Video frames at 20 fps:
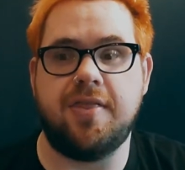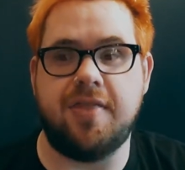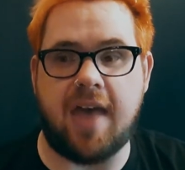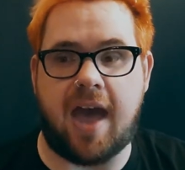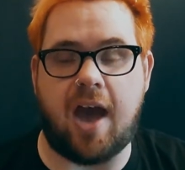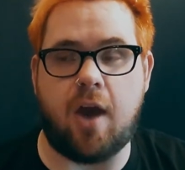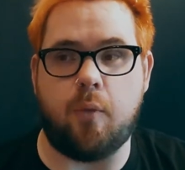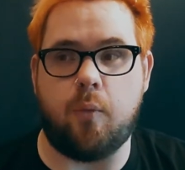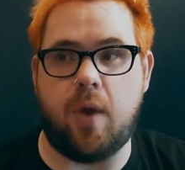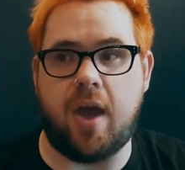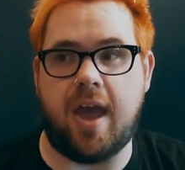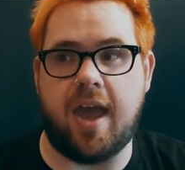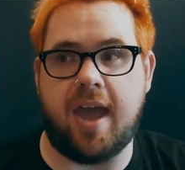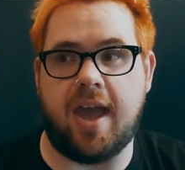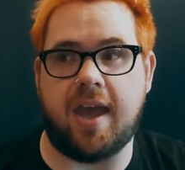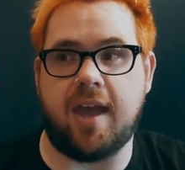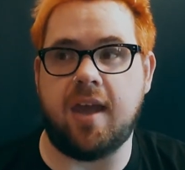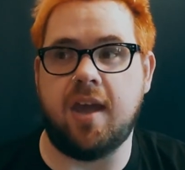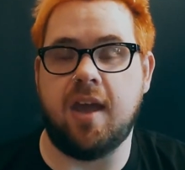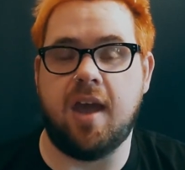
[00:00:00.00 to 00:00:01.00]
That
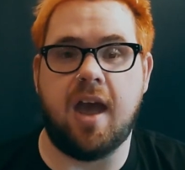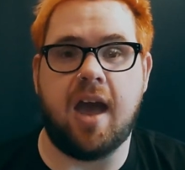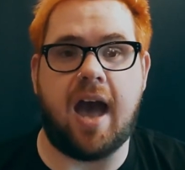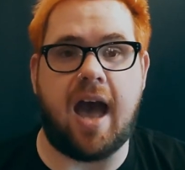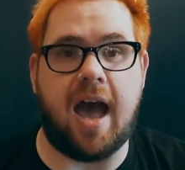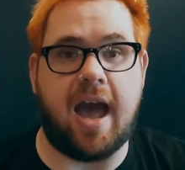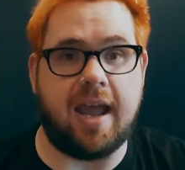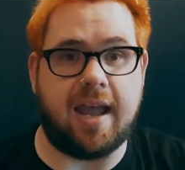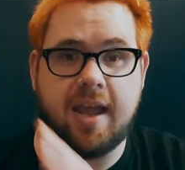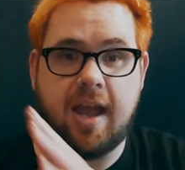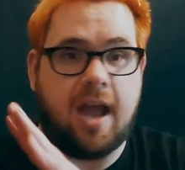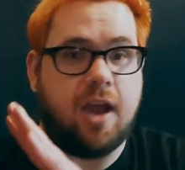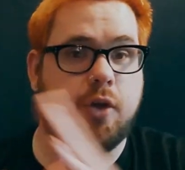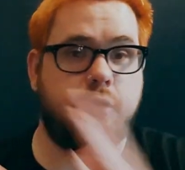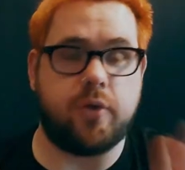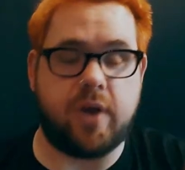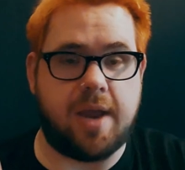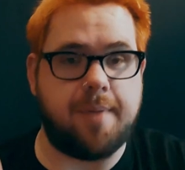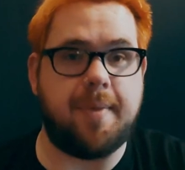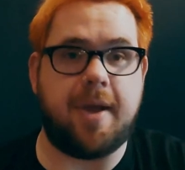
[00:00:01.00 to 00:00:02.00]
way I, I
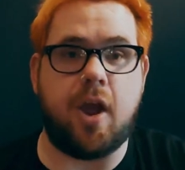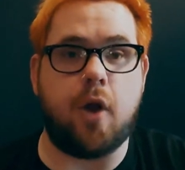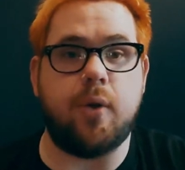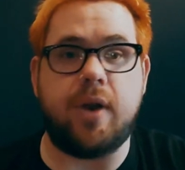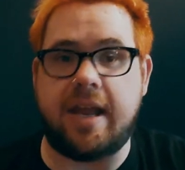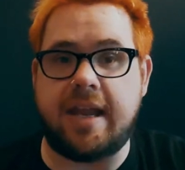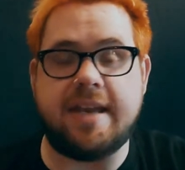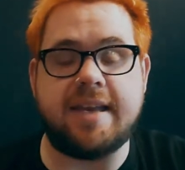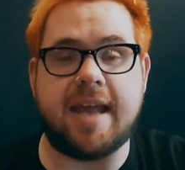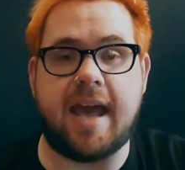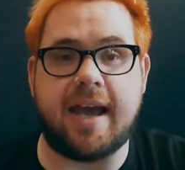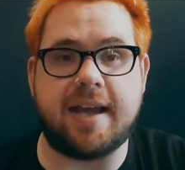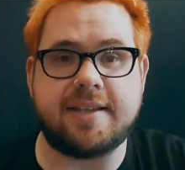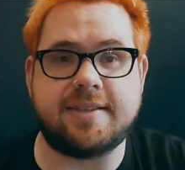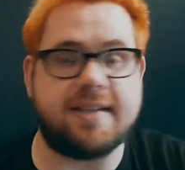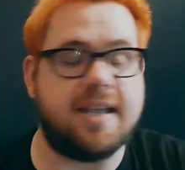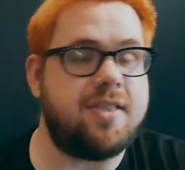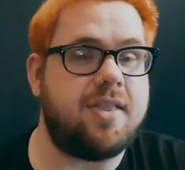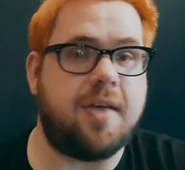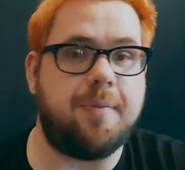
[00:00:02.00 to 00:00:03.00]
create my own
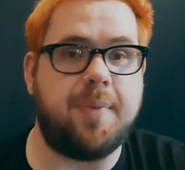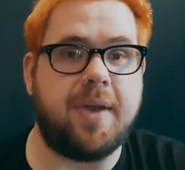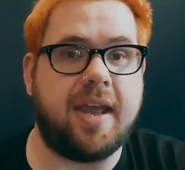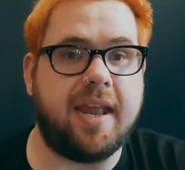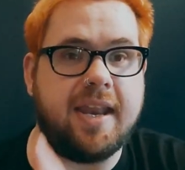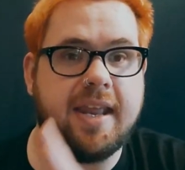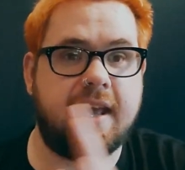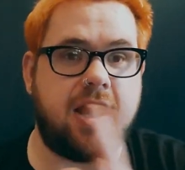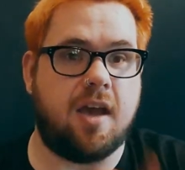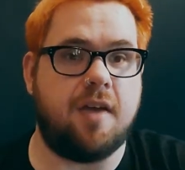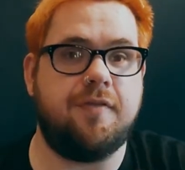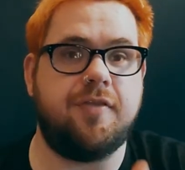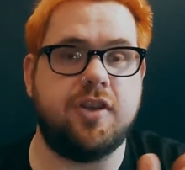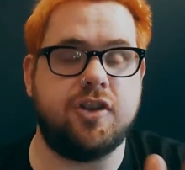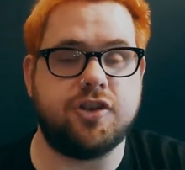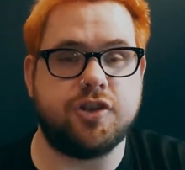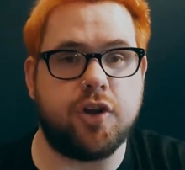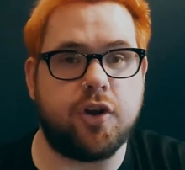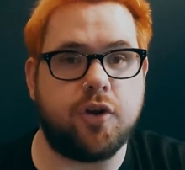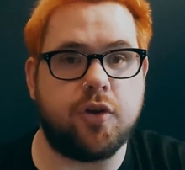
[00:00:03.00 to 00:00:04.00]
index in the beginning of the
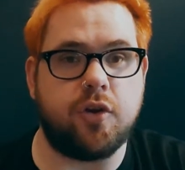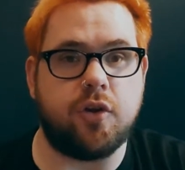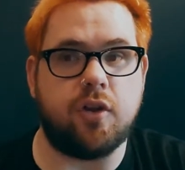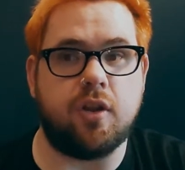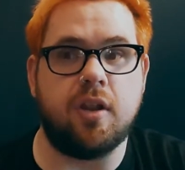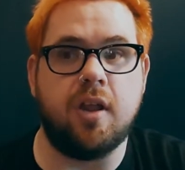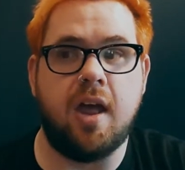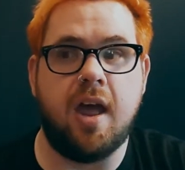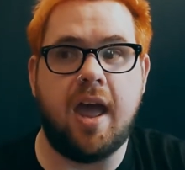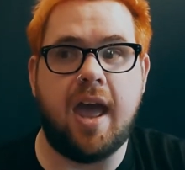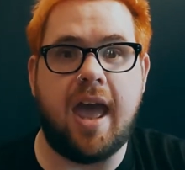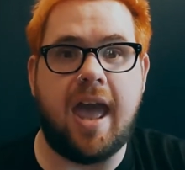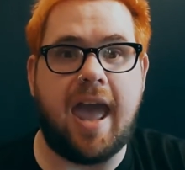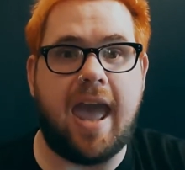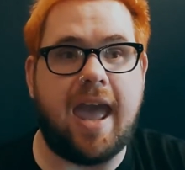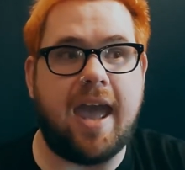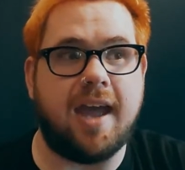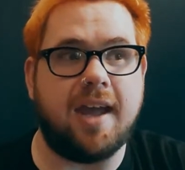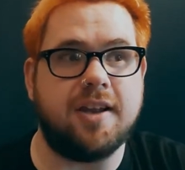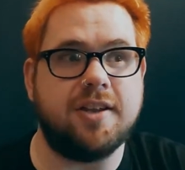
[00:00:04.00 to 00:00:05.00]
journal.
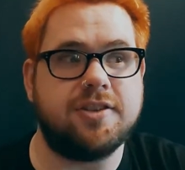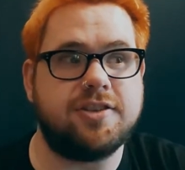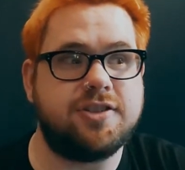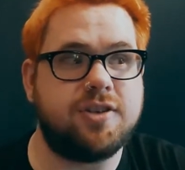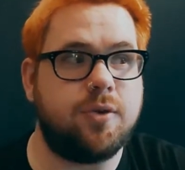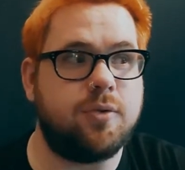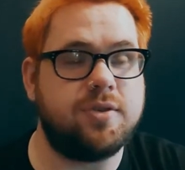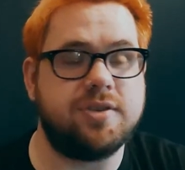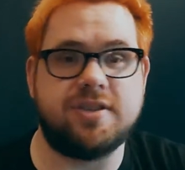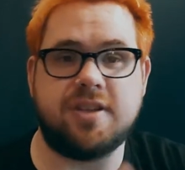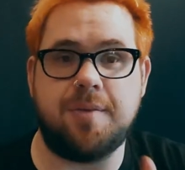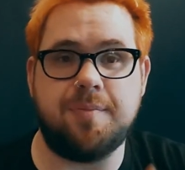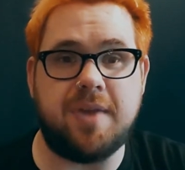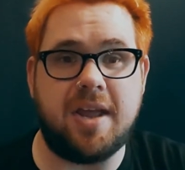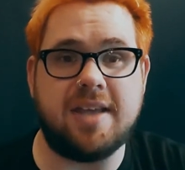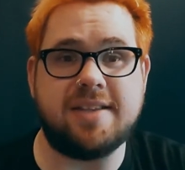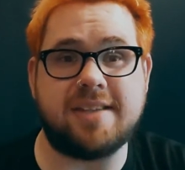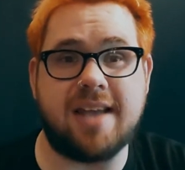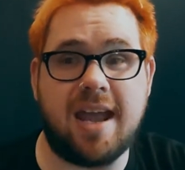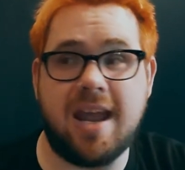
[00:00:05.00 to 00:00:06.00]
And so some
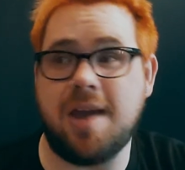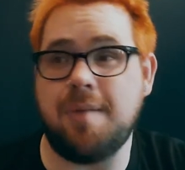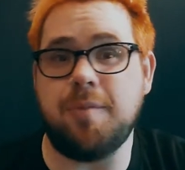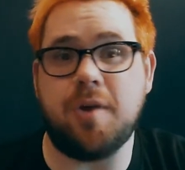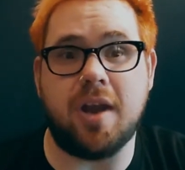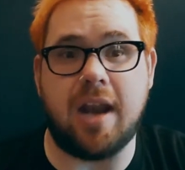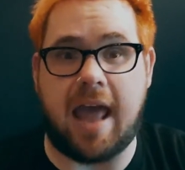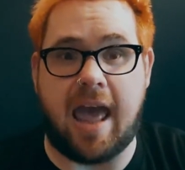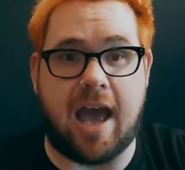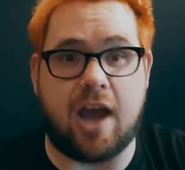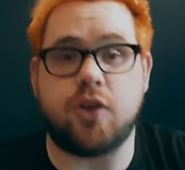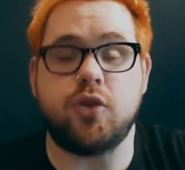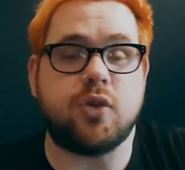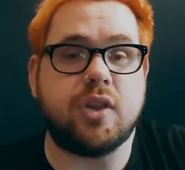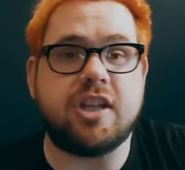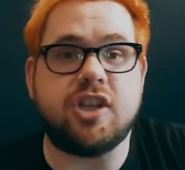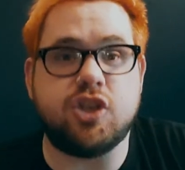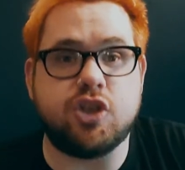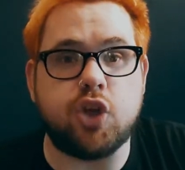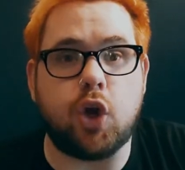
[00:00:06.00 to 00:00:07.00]
days I am gonna
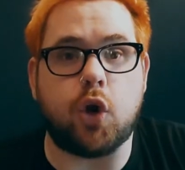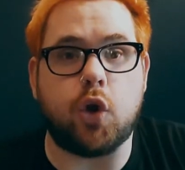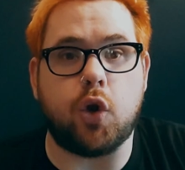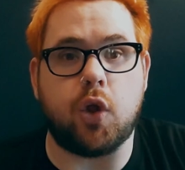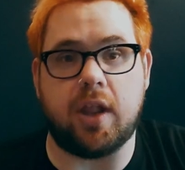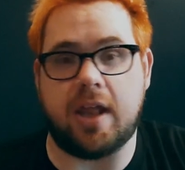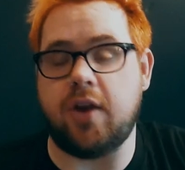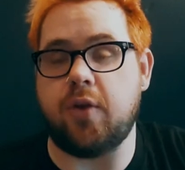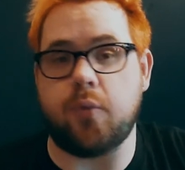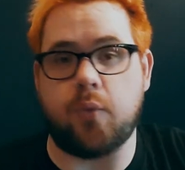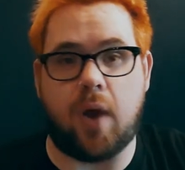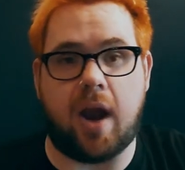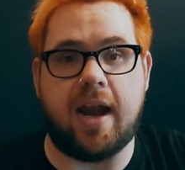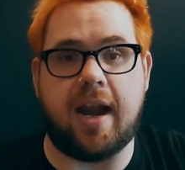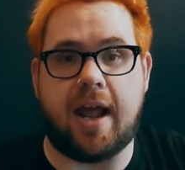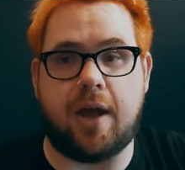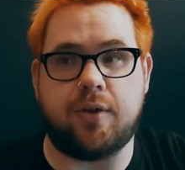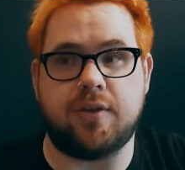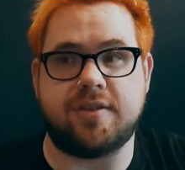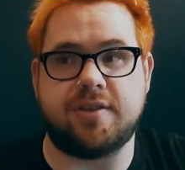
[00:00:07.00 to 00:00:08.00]
actually journal and
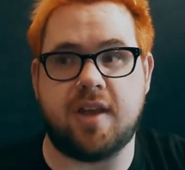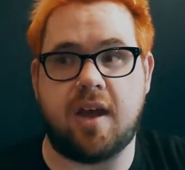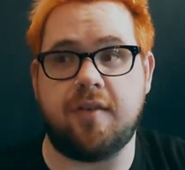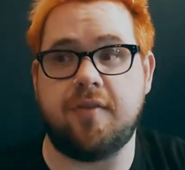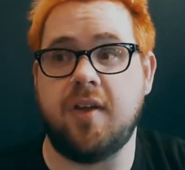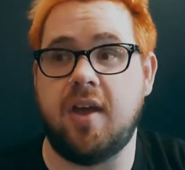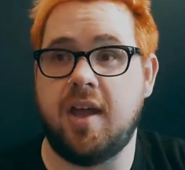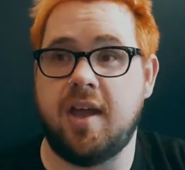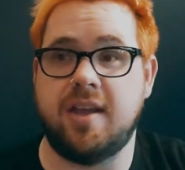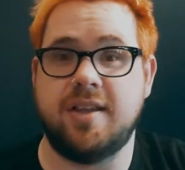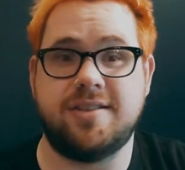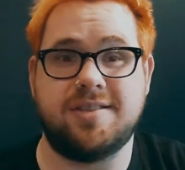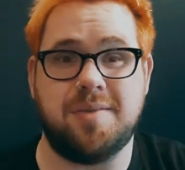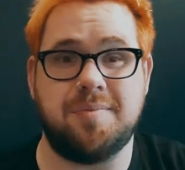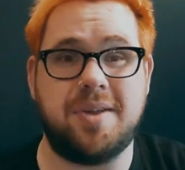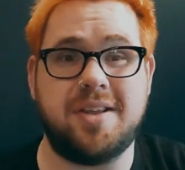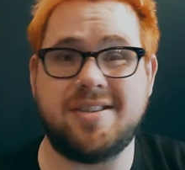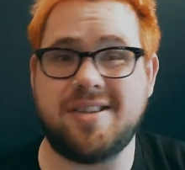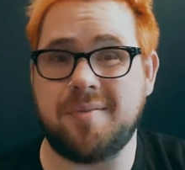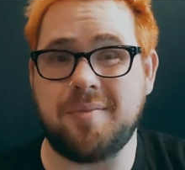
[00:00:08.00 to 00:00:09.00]
write out stuff. Some
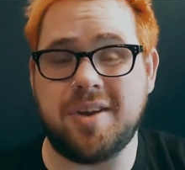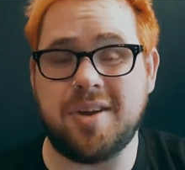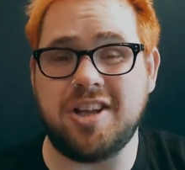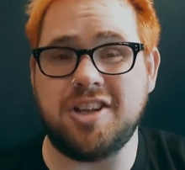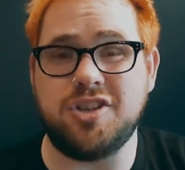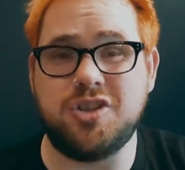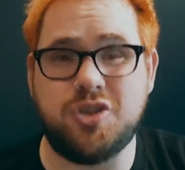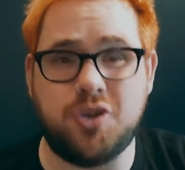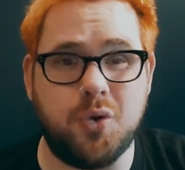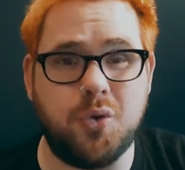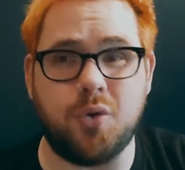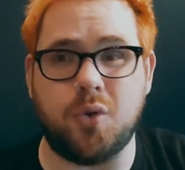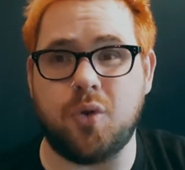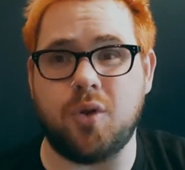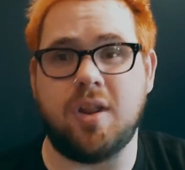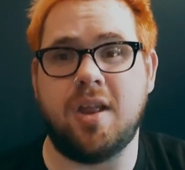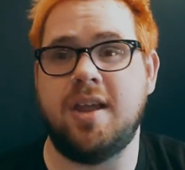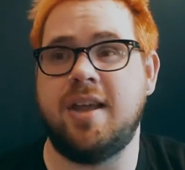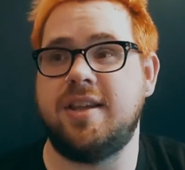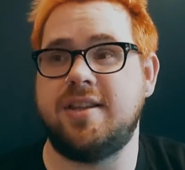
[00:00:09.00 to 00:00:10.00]
days I'm gonna
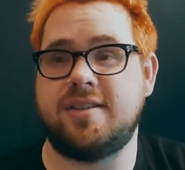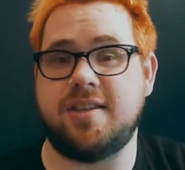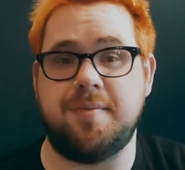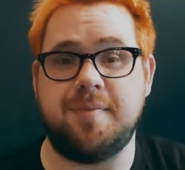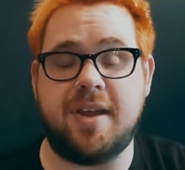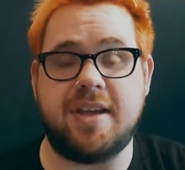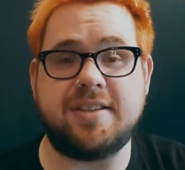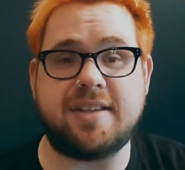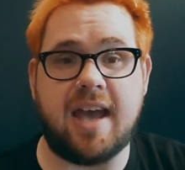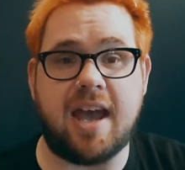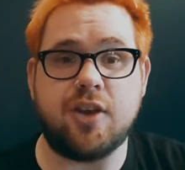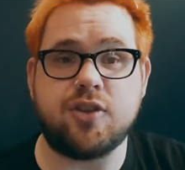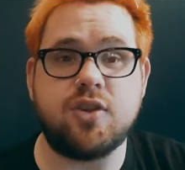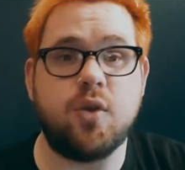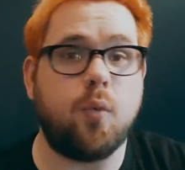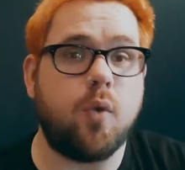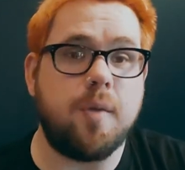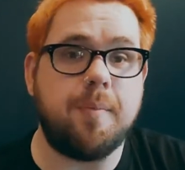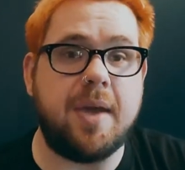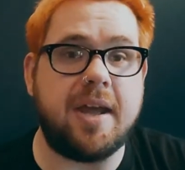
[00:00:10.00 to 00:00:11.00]
doodle. Some days I actually
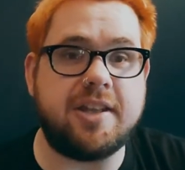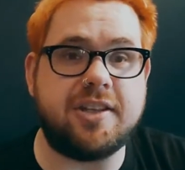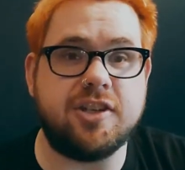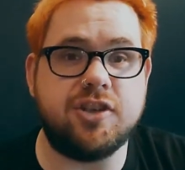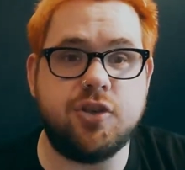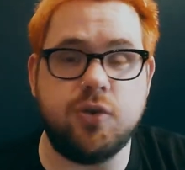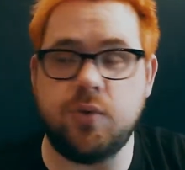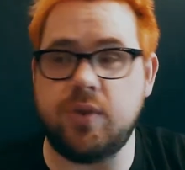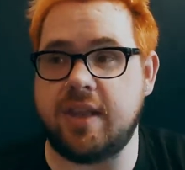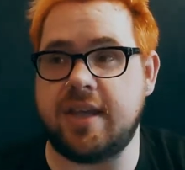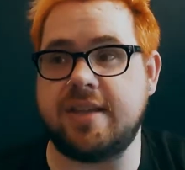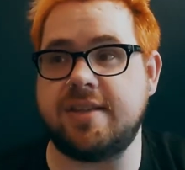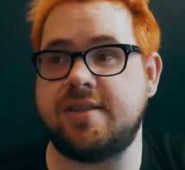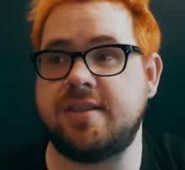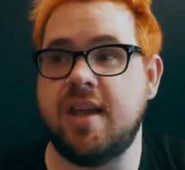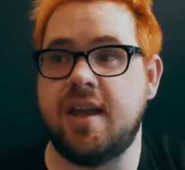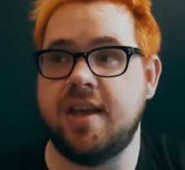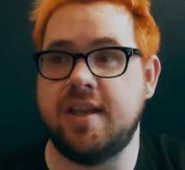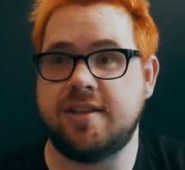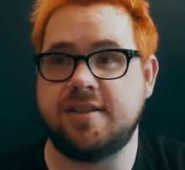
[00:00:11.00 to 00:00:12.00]
want to make to-do lists.
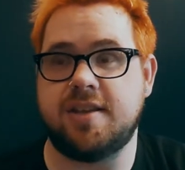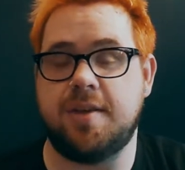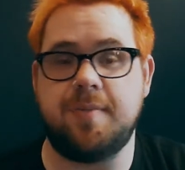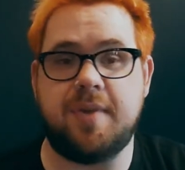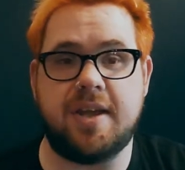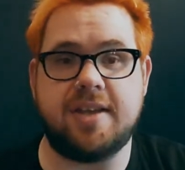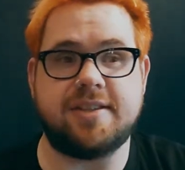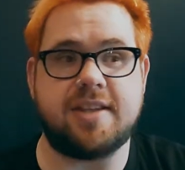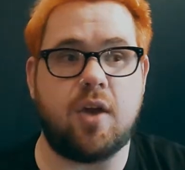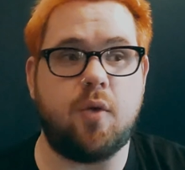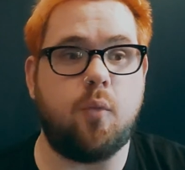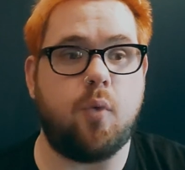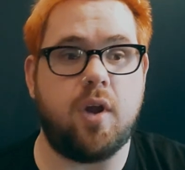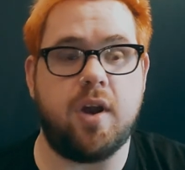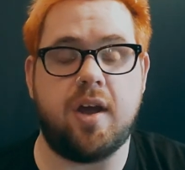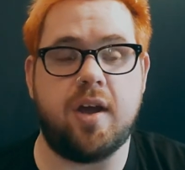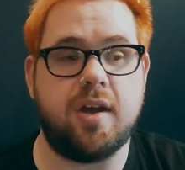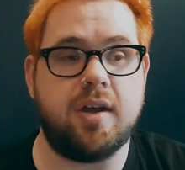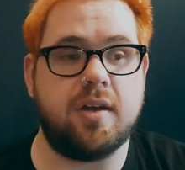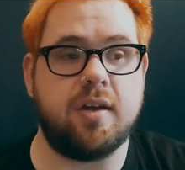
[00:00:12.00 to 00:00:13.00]
Some days I want
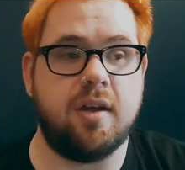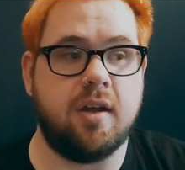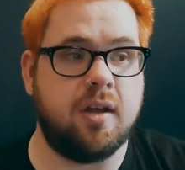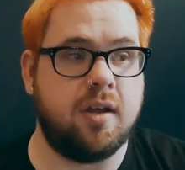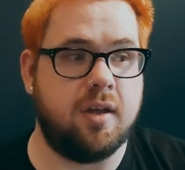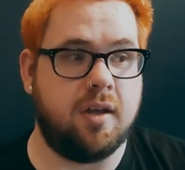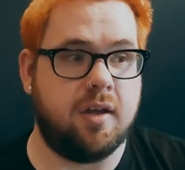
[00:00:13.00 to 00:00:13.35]
to,